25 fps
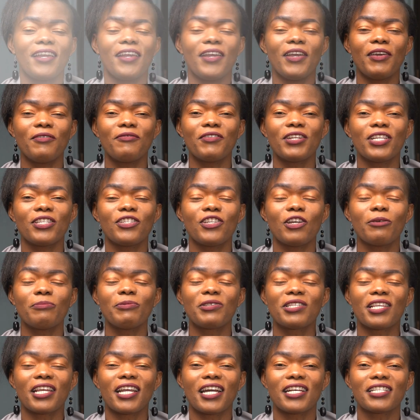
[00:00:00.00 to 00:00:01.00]
Every job
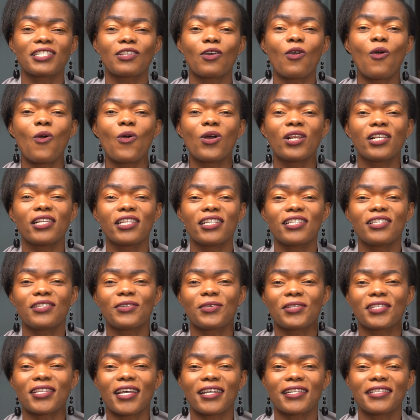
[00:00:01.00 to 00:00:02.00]
seeker's goal is
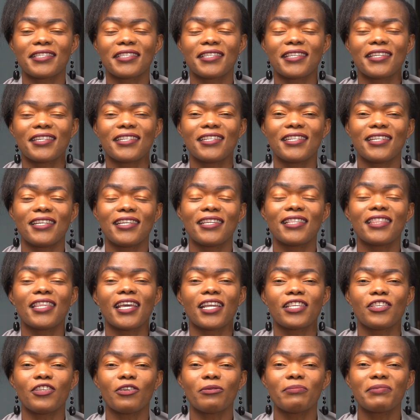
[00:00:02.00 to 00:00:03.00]
to succeed in
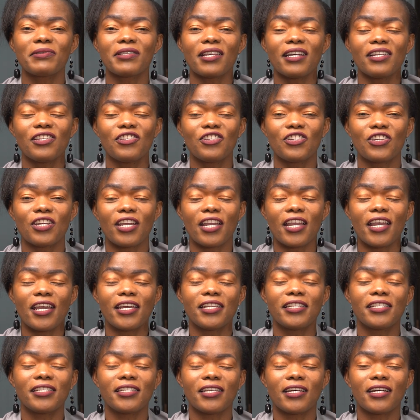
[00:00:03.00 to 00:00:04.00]
their job search,
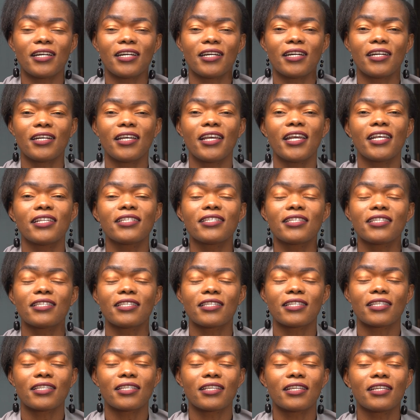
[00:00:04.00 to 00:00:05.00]
and
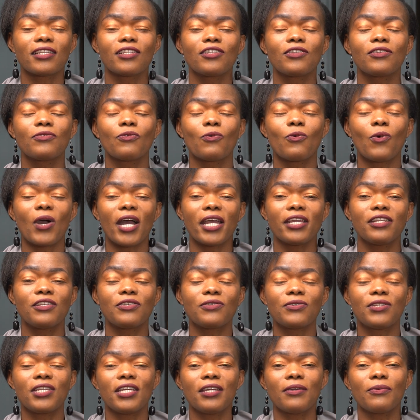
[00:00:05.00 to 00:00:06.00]
hence why
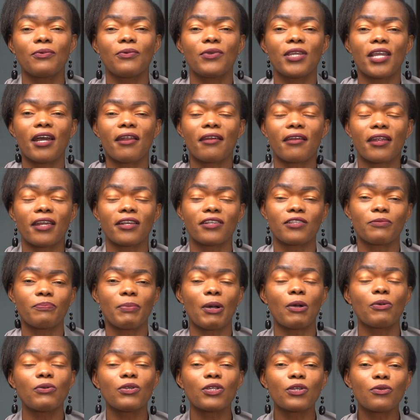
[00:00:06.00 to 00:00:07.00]
today we are
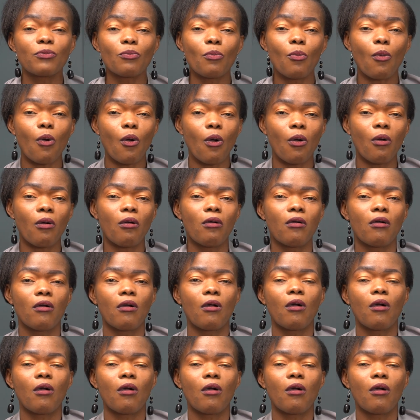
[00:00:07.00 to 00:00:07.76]
expounding more